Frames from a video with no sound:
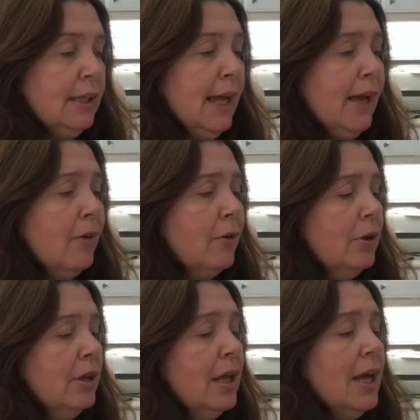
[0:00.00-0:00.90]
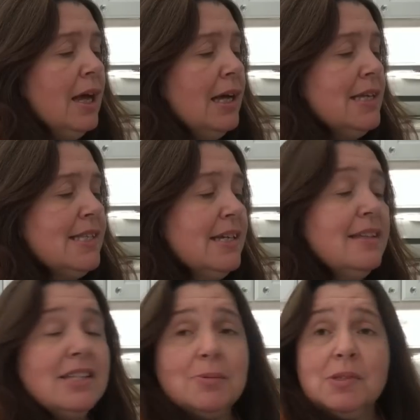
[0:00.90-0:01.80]
Now, I said
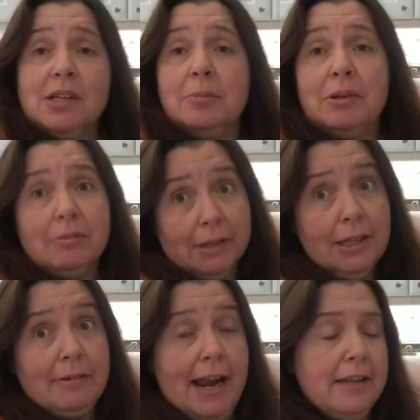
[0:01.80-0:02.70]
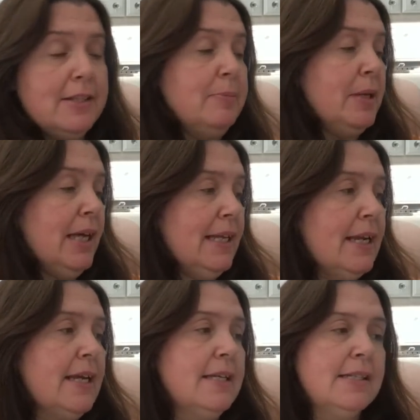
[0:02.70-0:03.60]
this was going to be really random, and
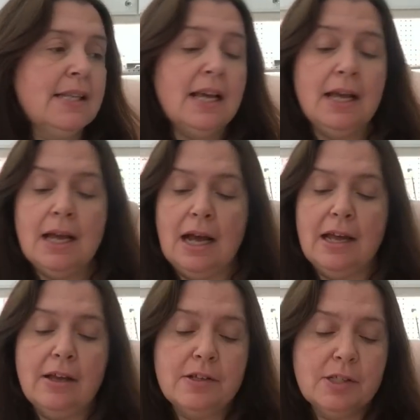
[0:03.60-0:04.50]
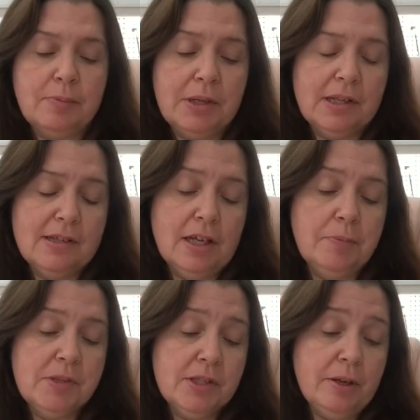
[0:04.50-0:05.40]
it is. I also picked
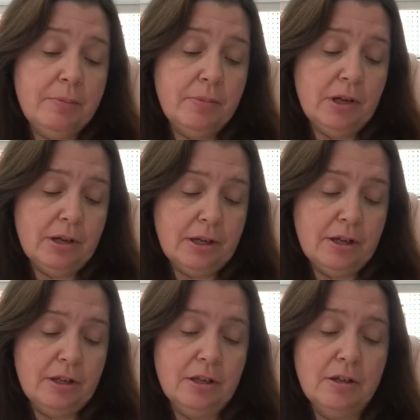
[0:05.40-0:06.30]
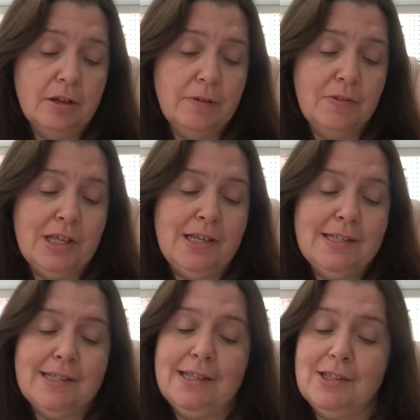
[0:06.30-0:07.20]
up some uh, of
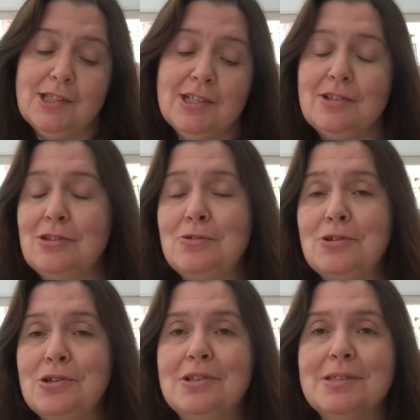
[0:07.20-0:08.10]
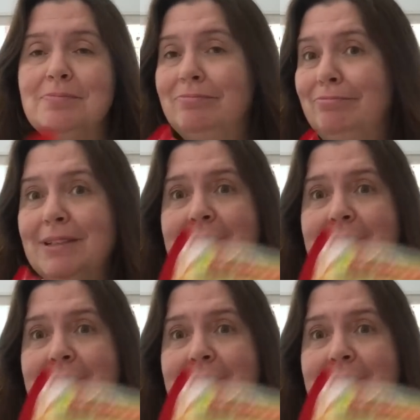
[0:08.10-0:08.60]
these instant noodles. My